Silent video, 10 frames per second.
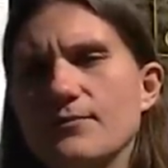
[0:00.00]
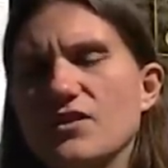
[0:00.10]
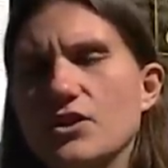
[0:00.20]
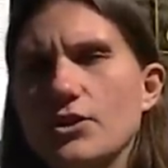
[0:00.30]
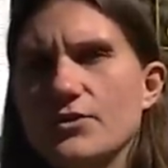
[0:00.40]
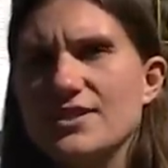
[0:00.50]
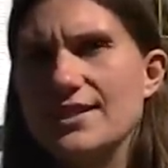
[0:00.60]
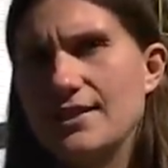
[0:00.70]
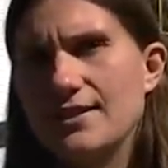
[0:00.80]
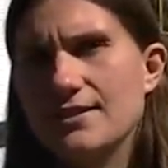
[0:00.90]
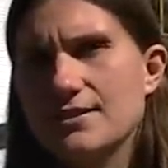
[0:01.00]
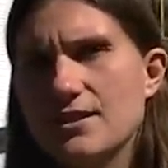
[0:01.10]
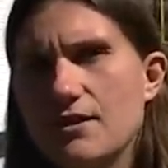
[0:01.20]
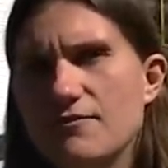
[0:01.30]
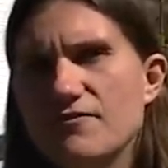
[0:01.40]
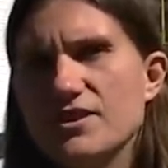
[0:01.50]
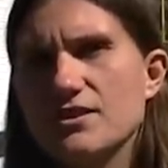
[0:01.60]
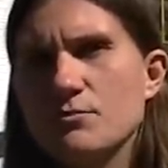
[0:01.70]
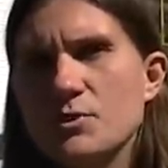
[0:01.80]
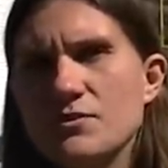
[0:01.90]
the close knitness of this
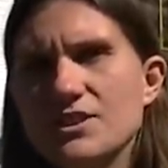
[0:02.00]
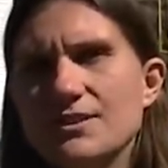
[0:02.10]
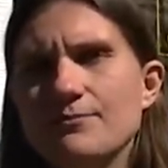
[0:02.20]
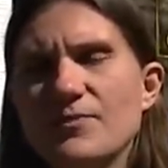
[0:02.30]
community,